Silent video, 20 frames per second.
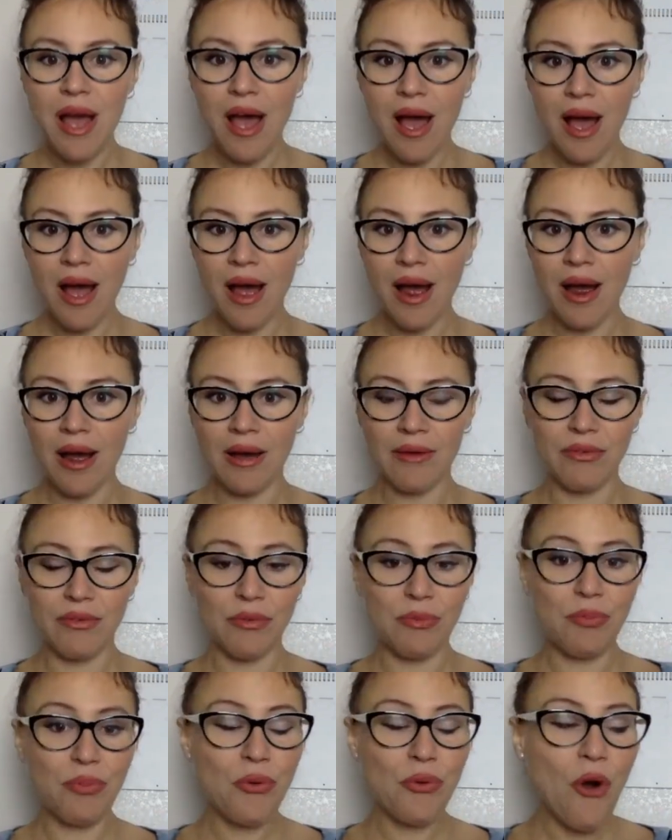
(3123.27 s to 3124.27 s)
of a
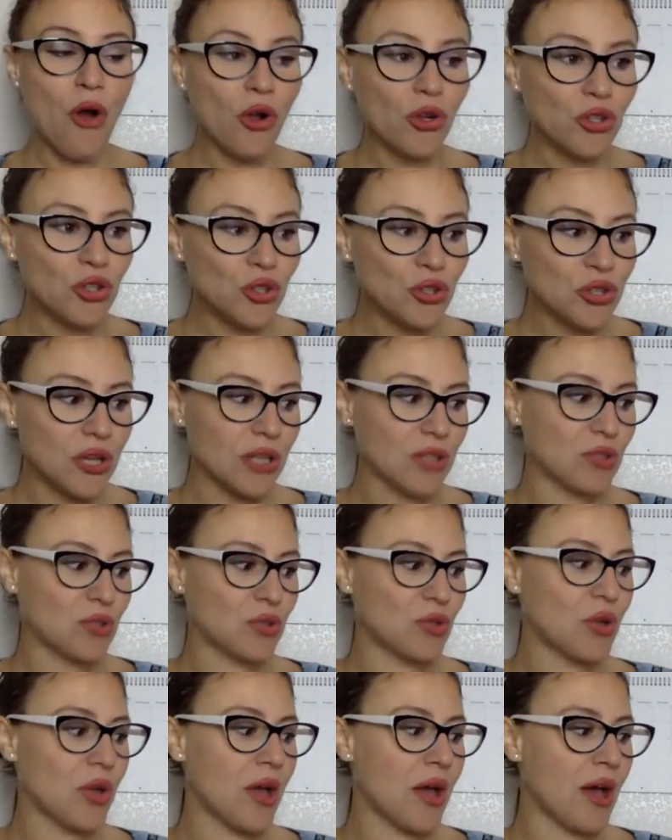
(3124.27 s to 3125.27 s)
project that
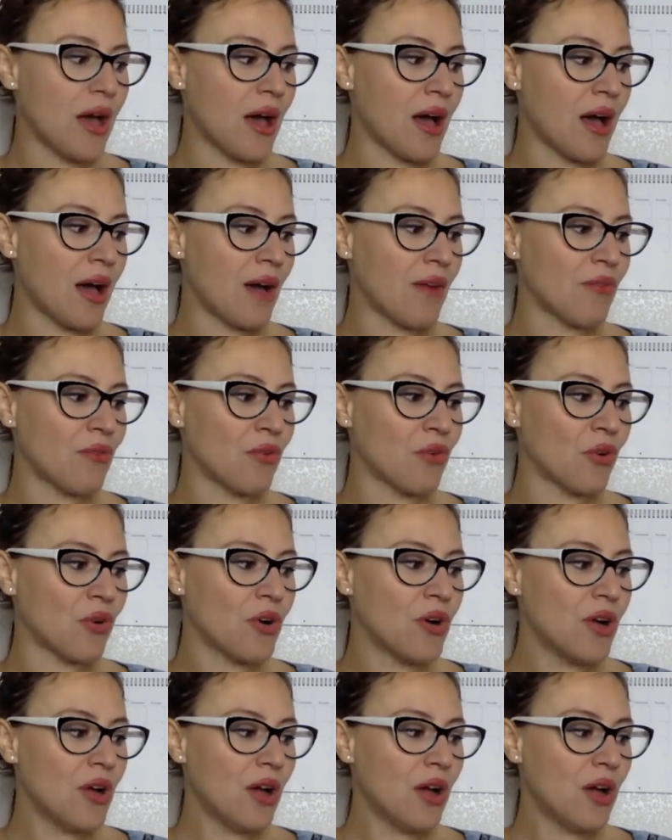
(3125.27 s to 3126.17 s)
you have, or